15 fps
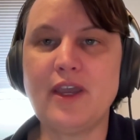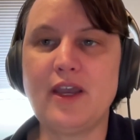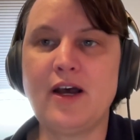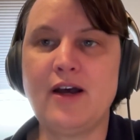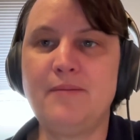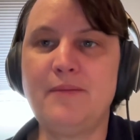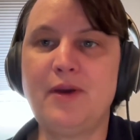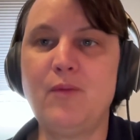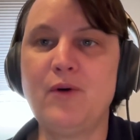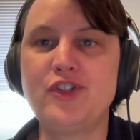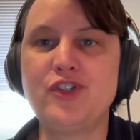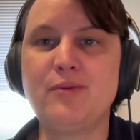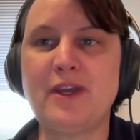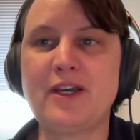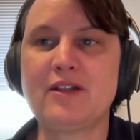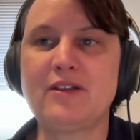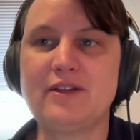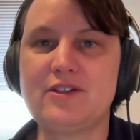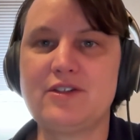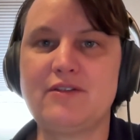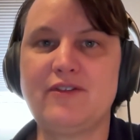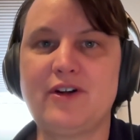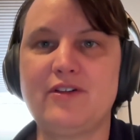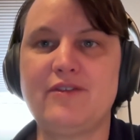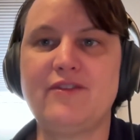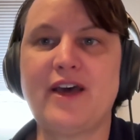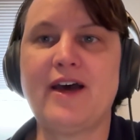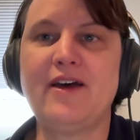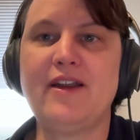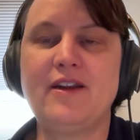And once you make a list of all of
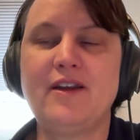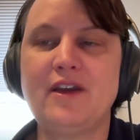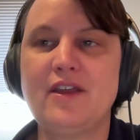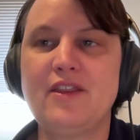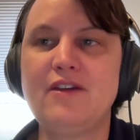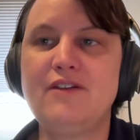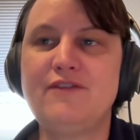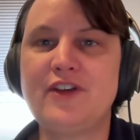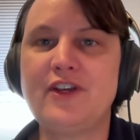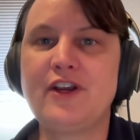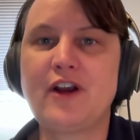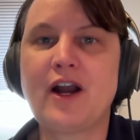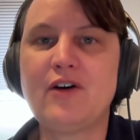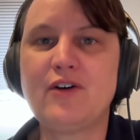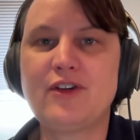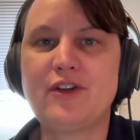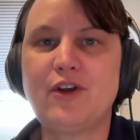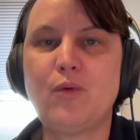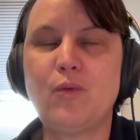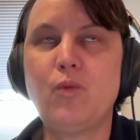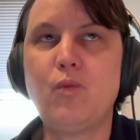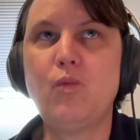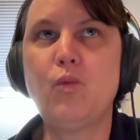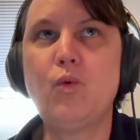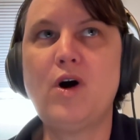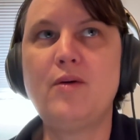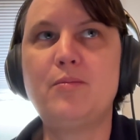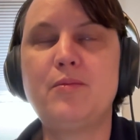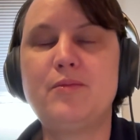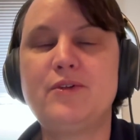that, then figure out,
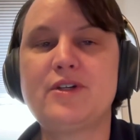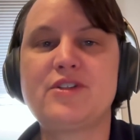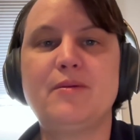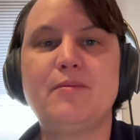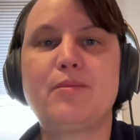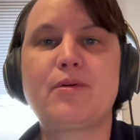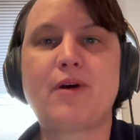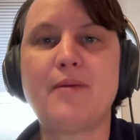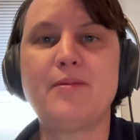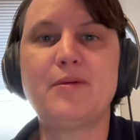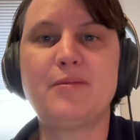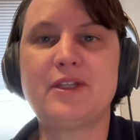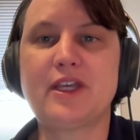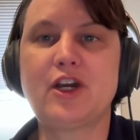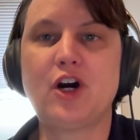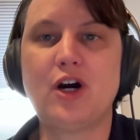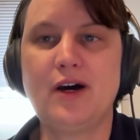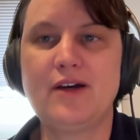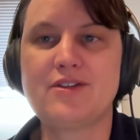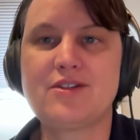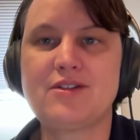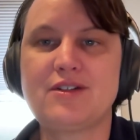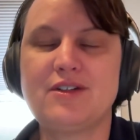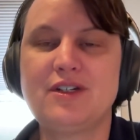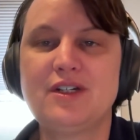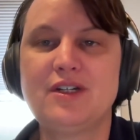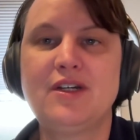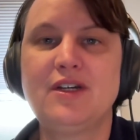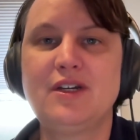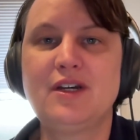what does it probably cost
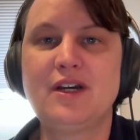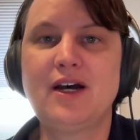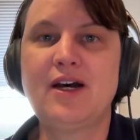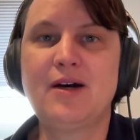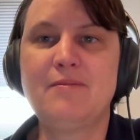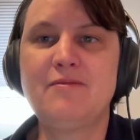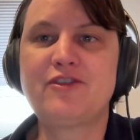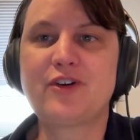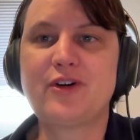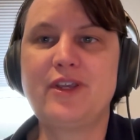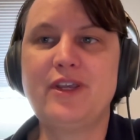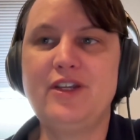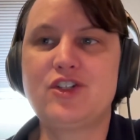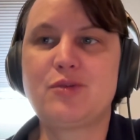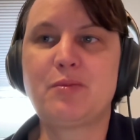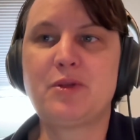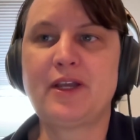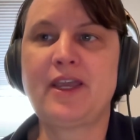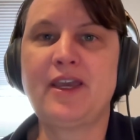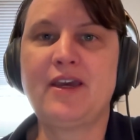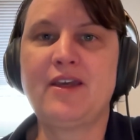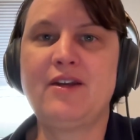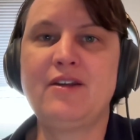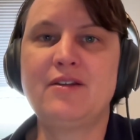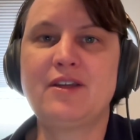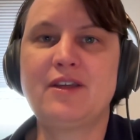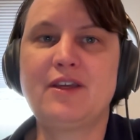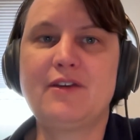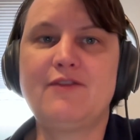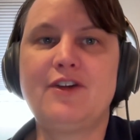for each plan,
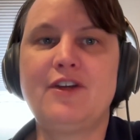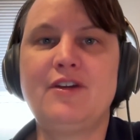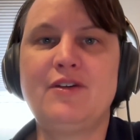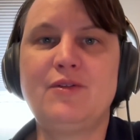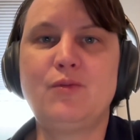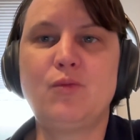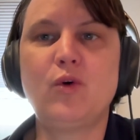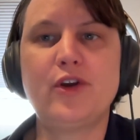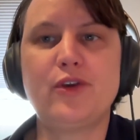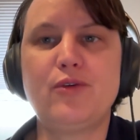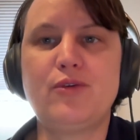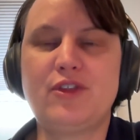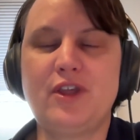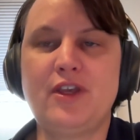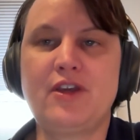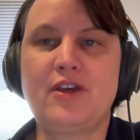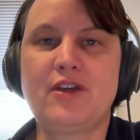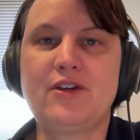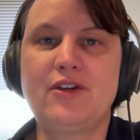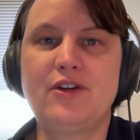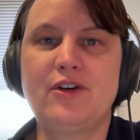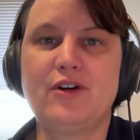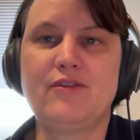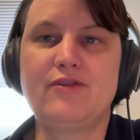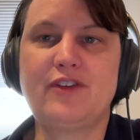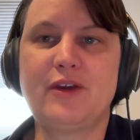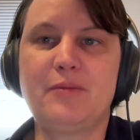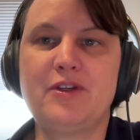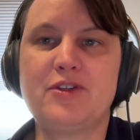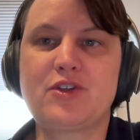given what you think your
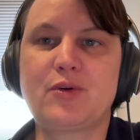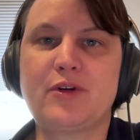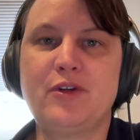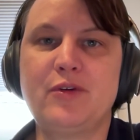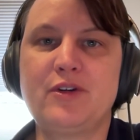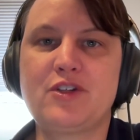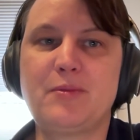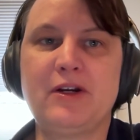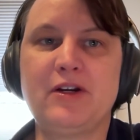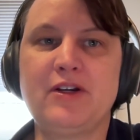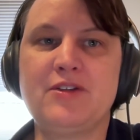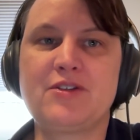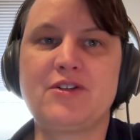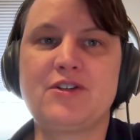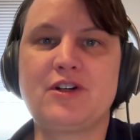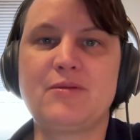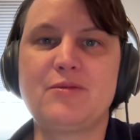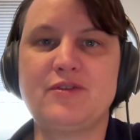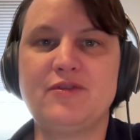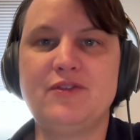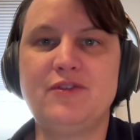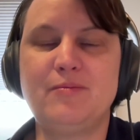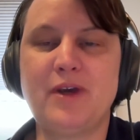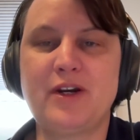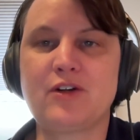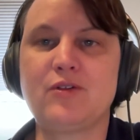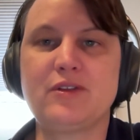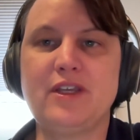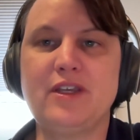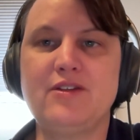family is going to experience in terms of
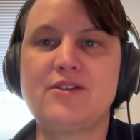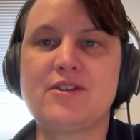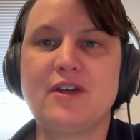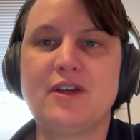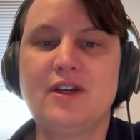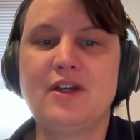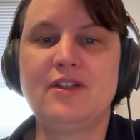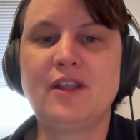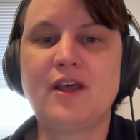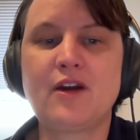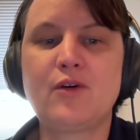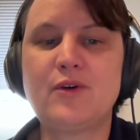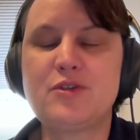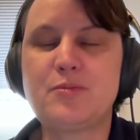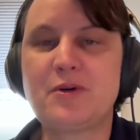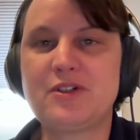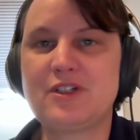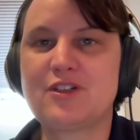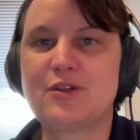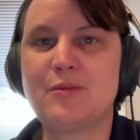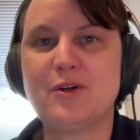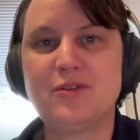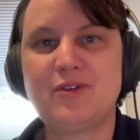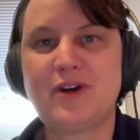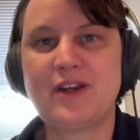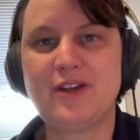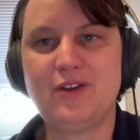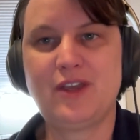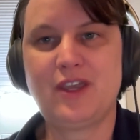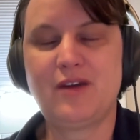medical needs. Not always predictable, right?
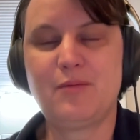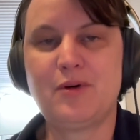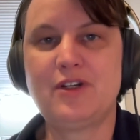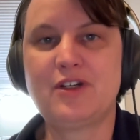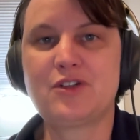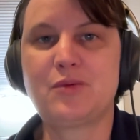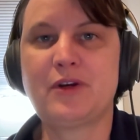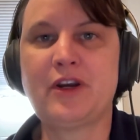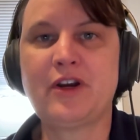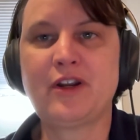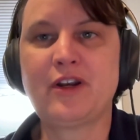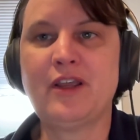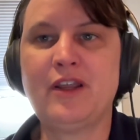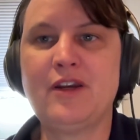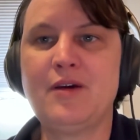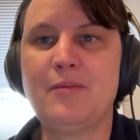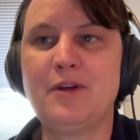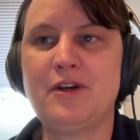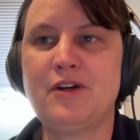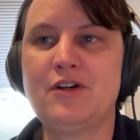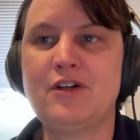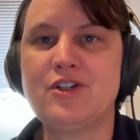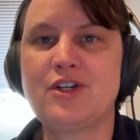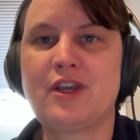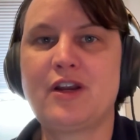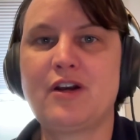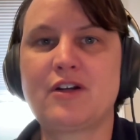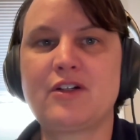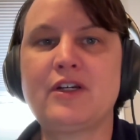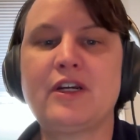You can't predict when you're going to end up at an urgent
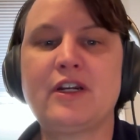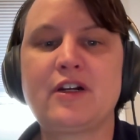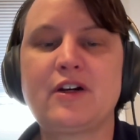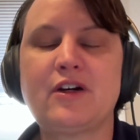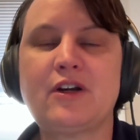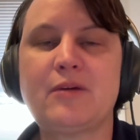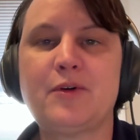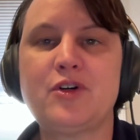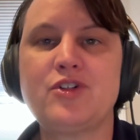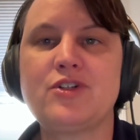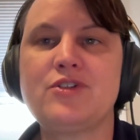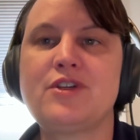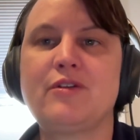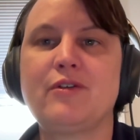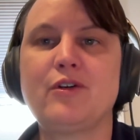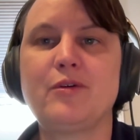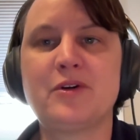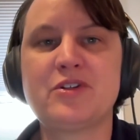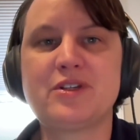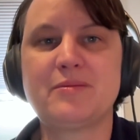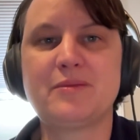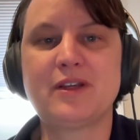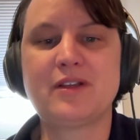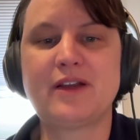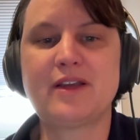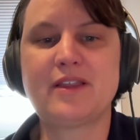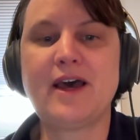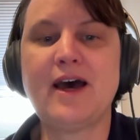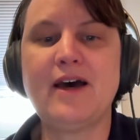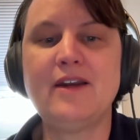care clinic or an emergency room or something like
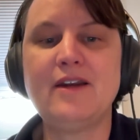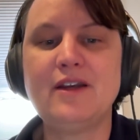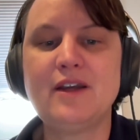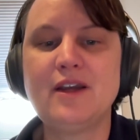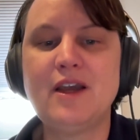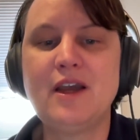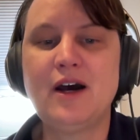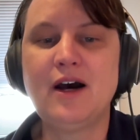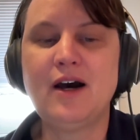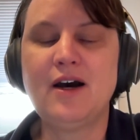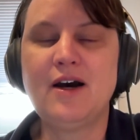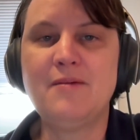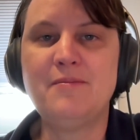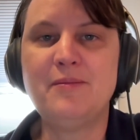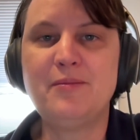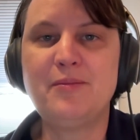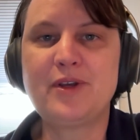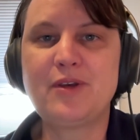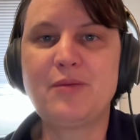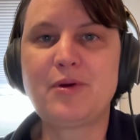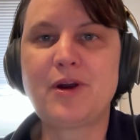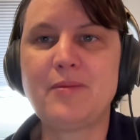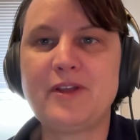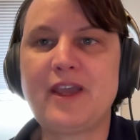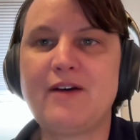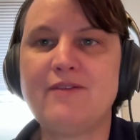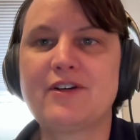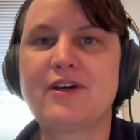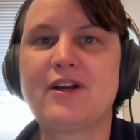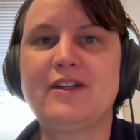that. But you probably
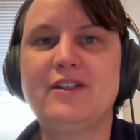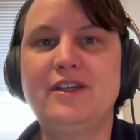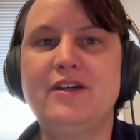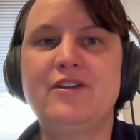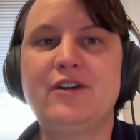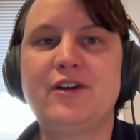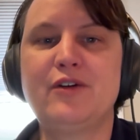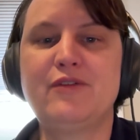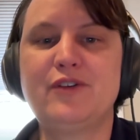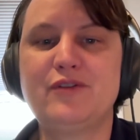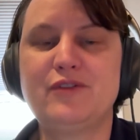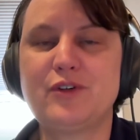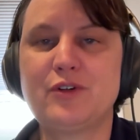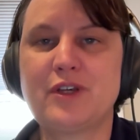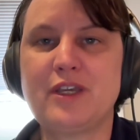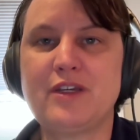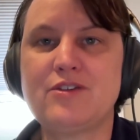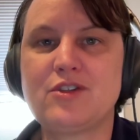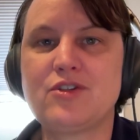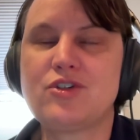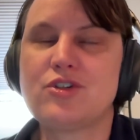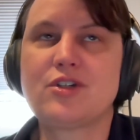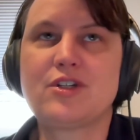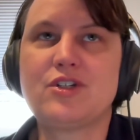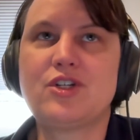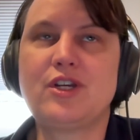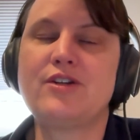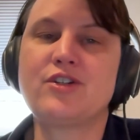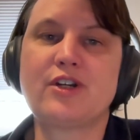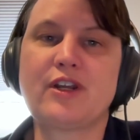have a good idea. If you have little kids, there's a good
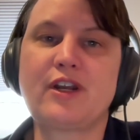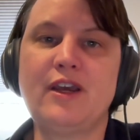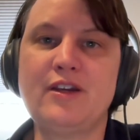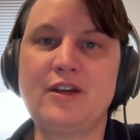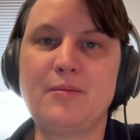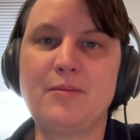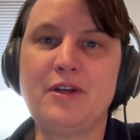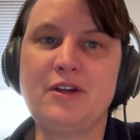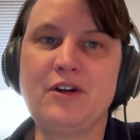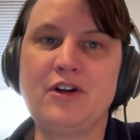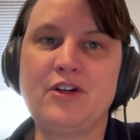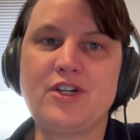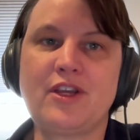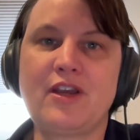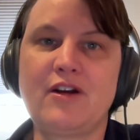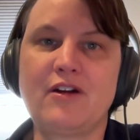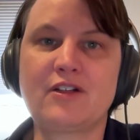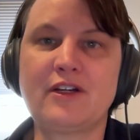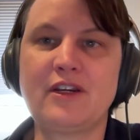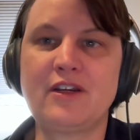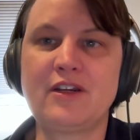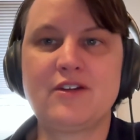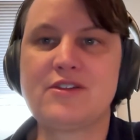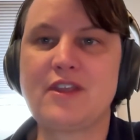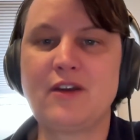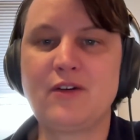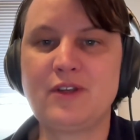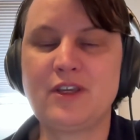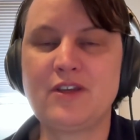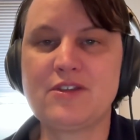chance you're going to end up in an urgent care clinic because they
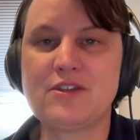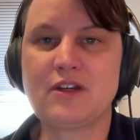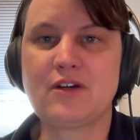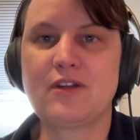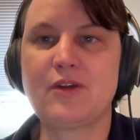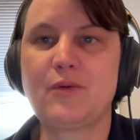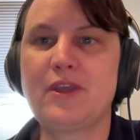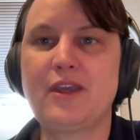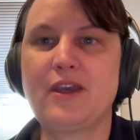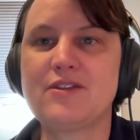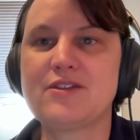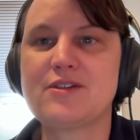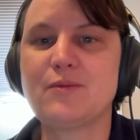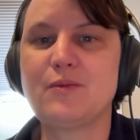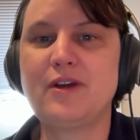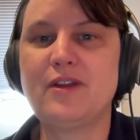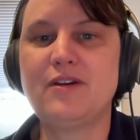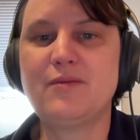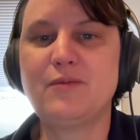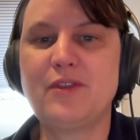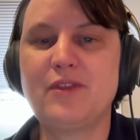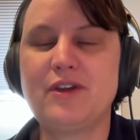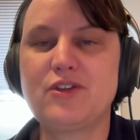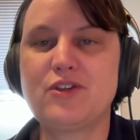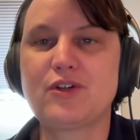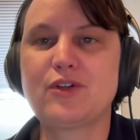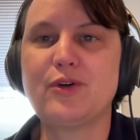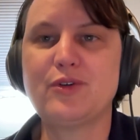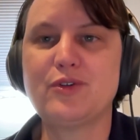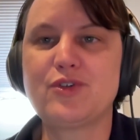only get sick on the weekends when things are
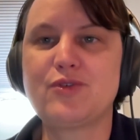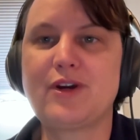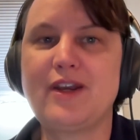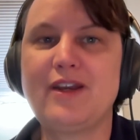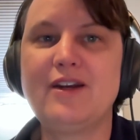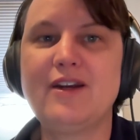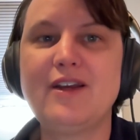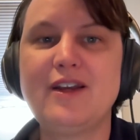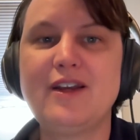closed, right?